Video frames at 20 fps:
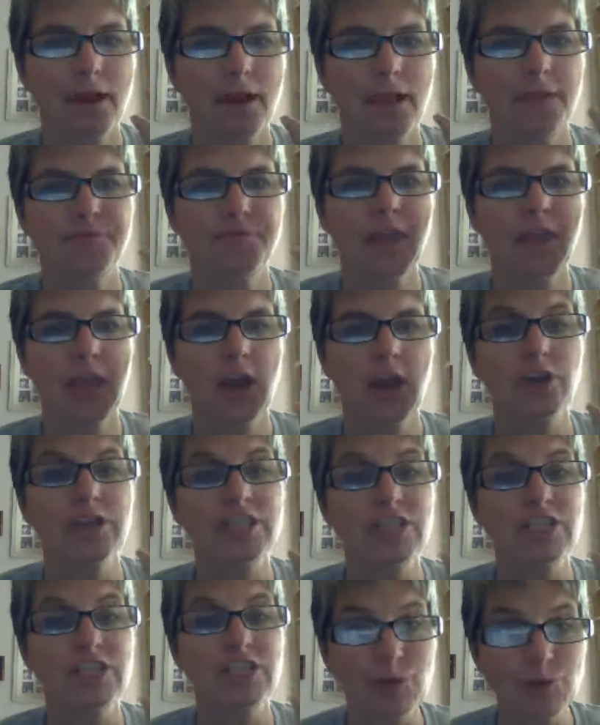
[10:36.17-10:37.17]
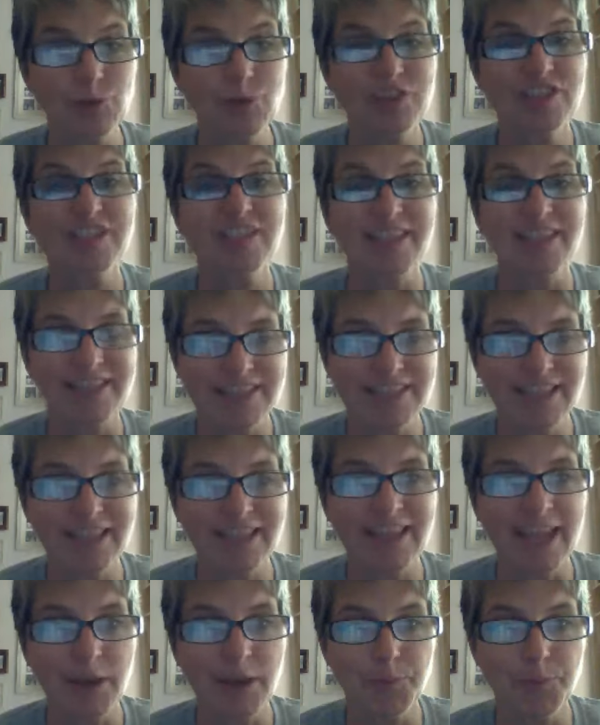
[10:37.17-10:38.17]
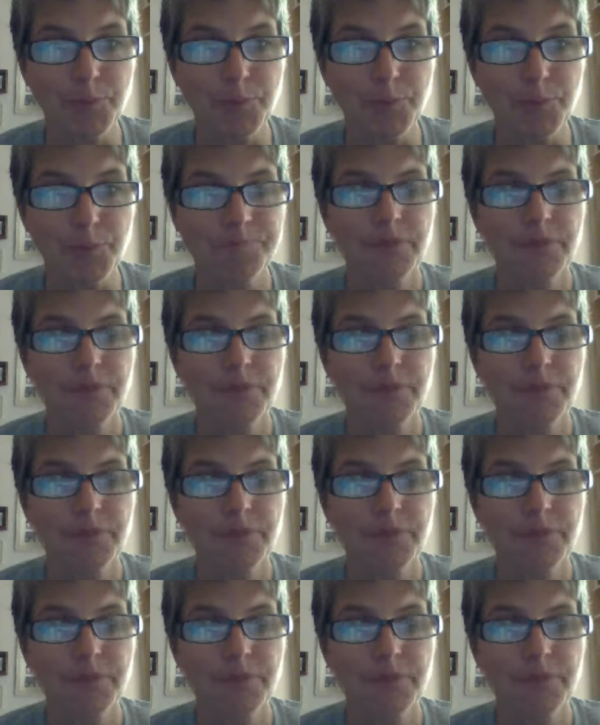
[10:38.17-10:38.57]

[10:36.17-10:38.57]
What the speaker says: if they are induced into labor,